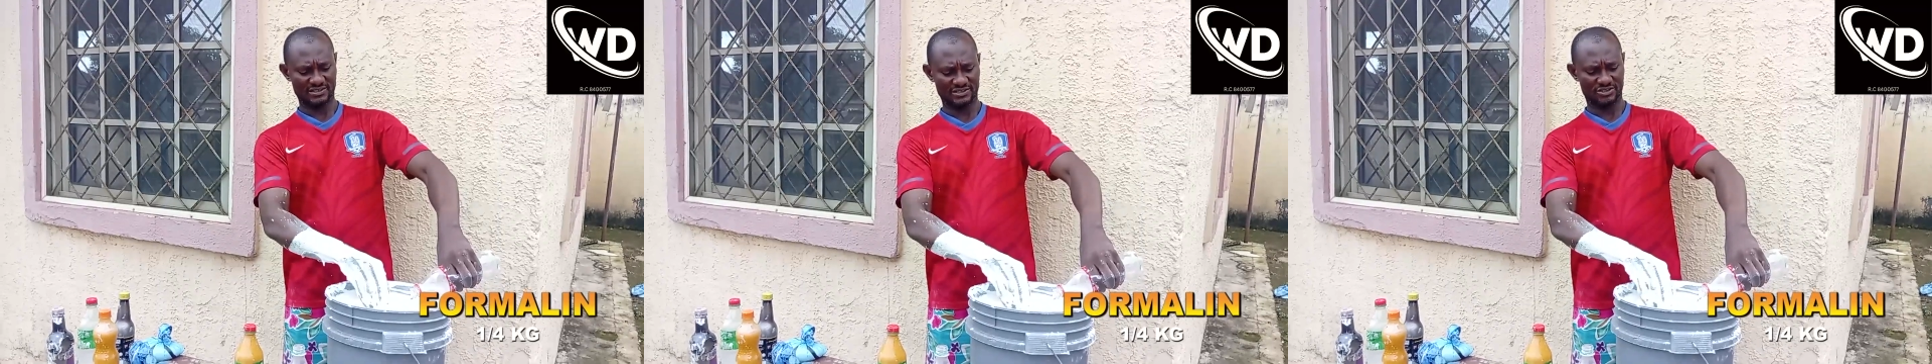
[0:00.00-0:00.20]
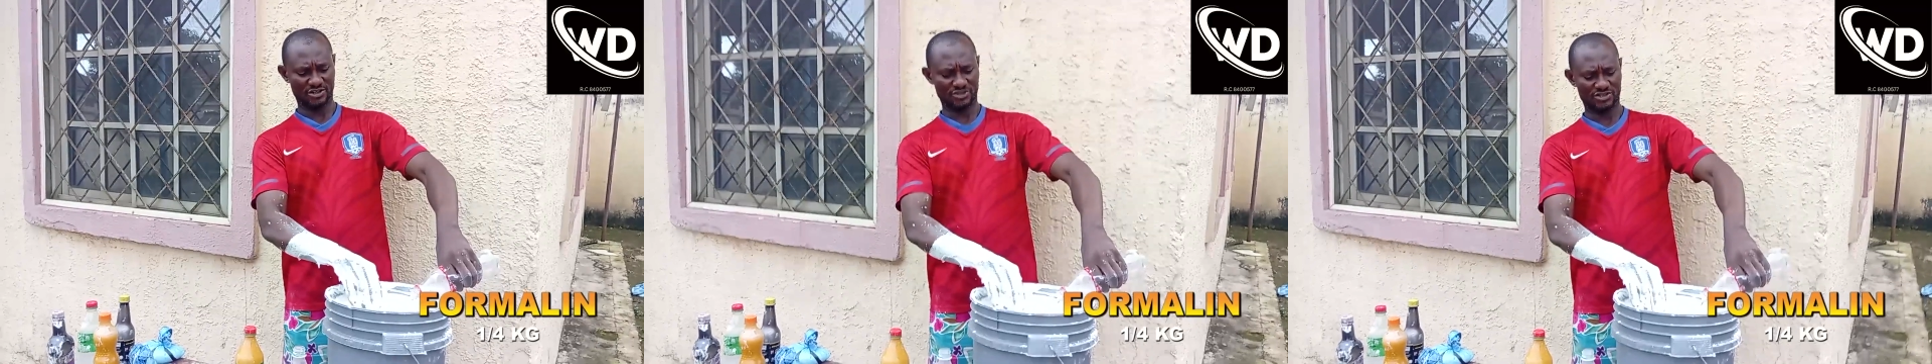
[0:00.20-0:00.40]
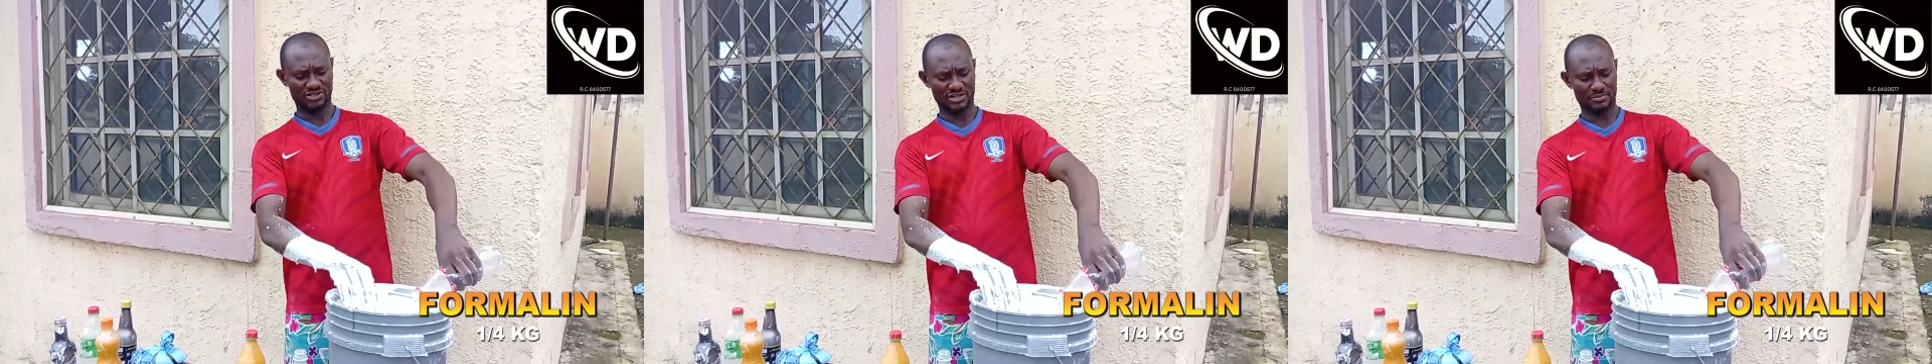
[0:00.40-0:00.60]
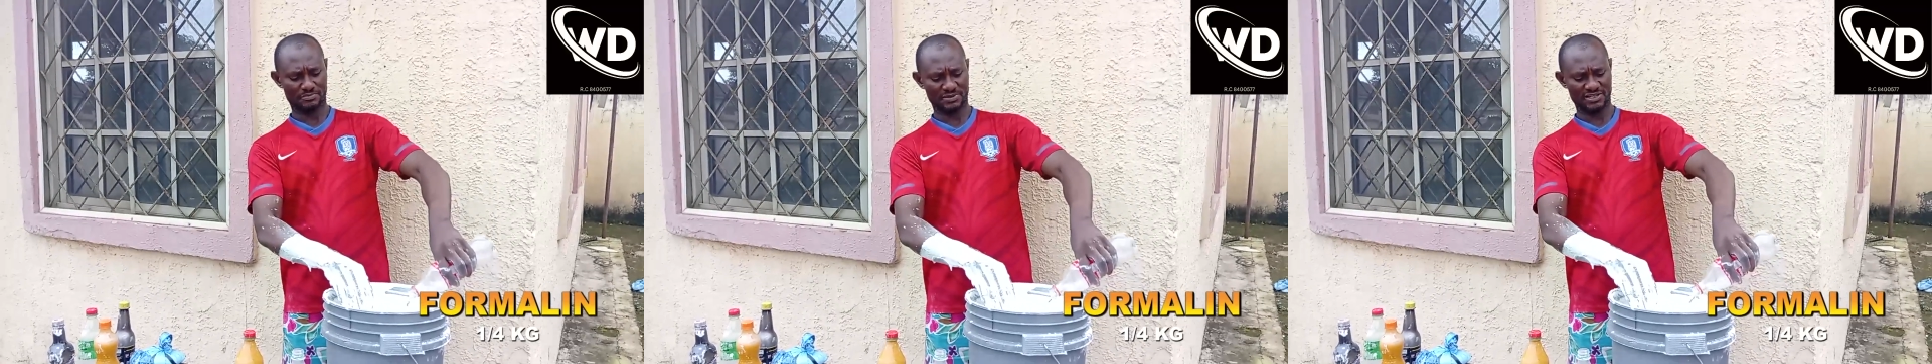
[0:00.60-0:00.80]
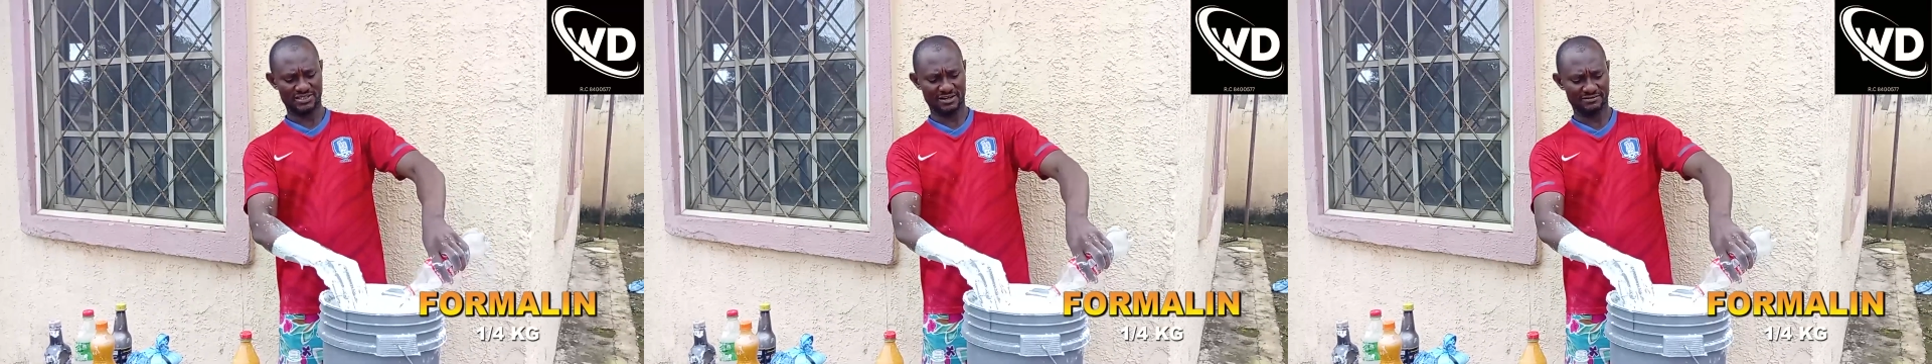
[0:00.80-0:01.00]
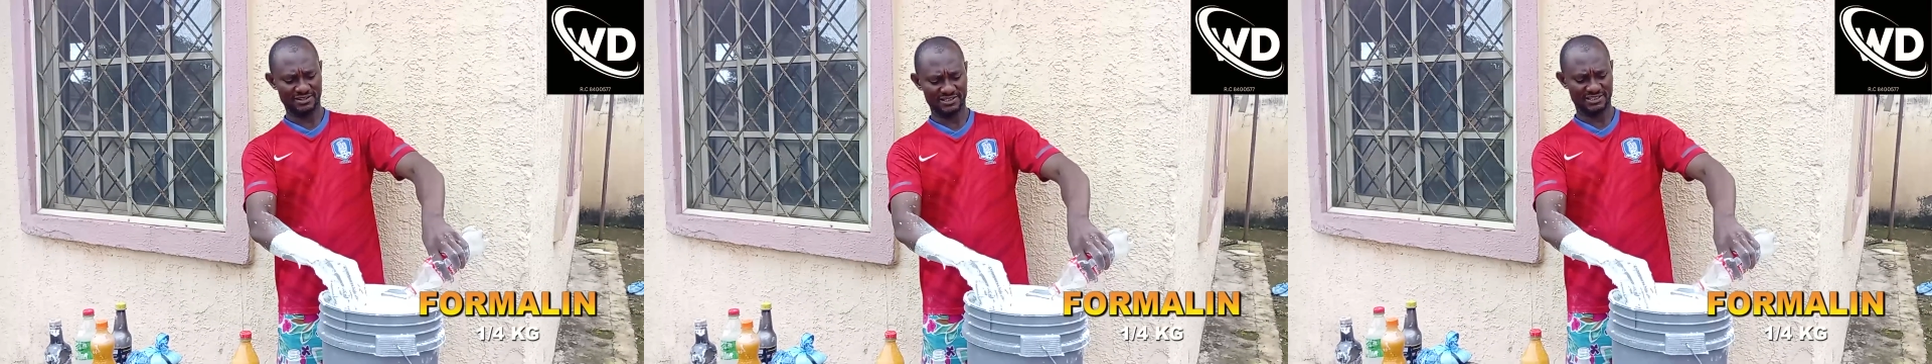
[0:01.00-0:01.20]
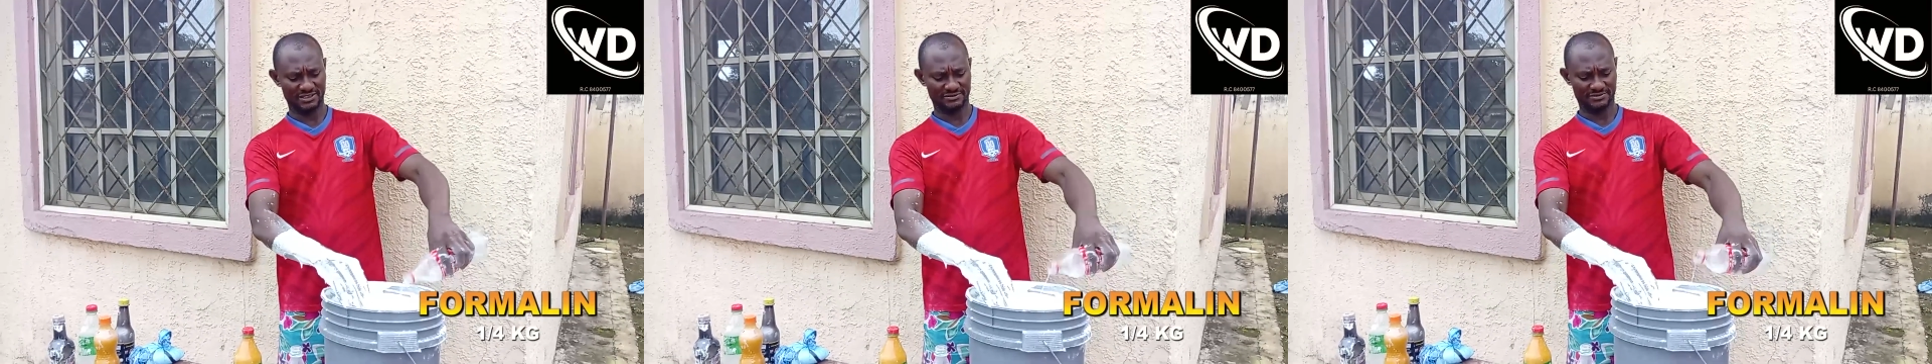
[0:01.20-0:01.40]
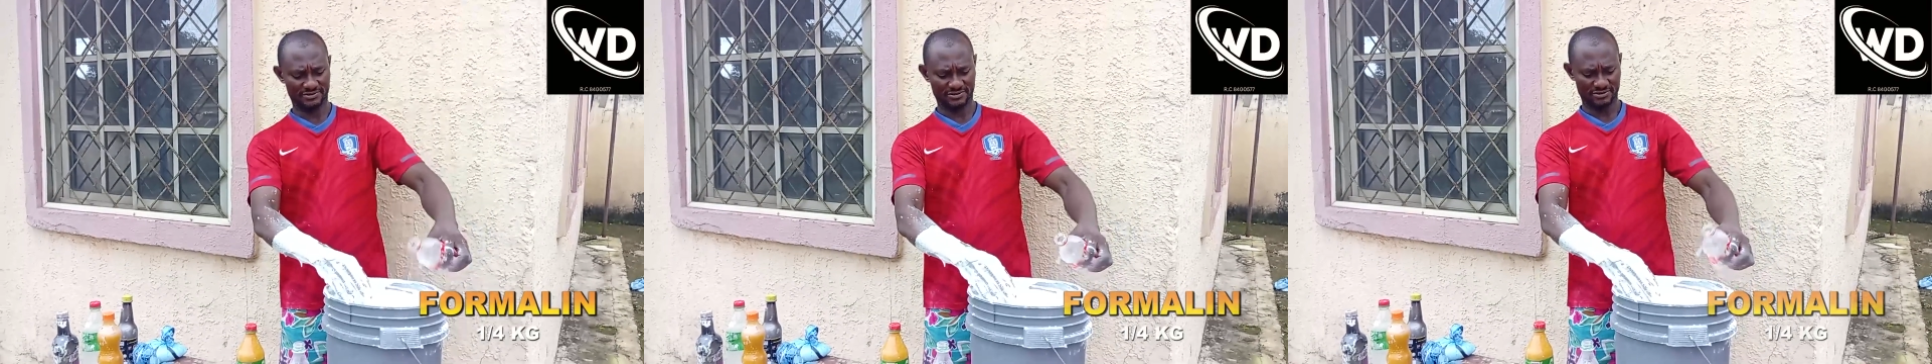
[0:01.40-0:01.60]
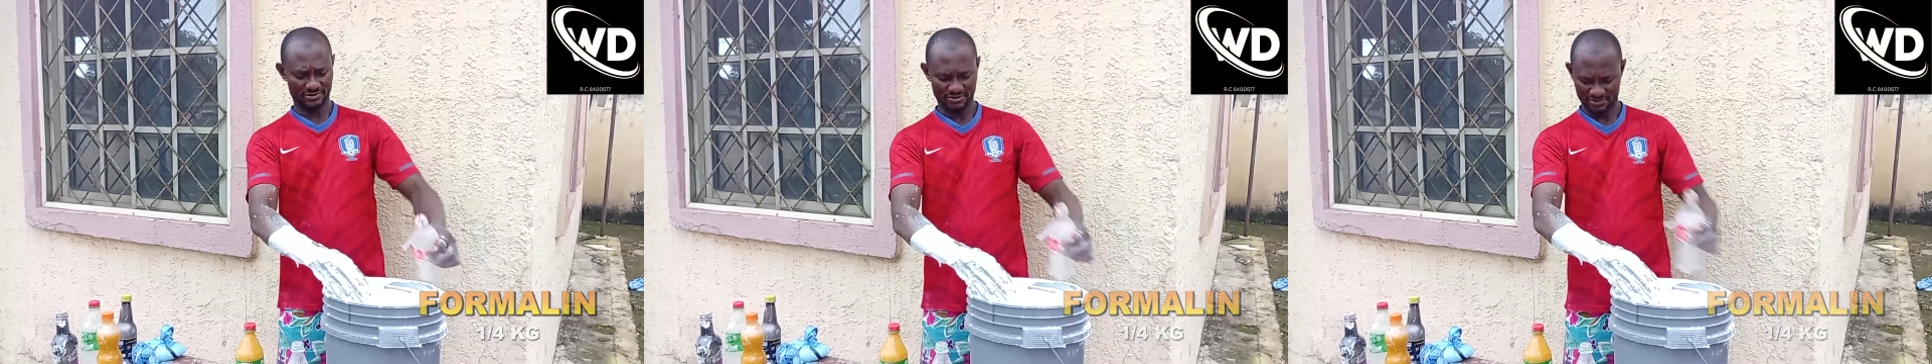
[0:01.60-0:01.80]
just preservatives.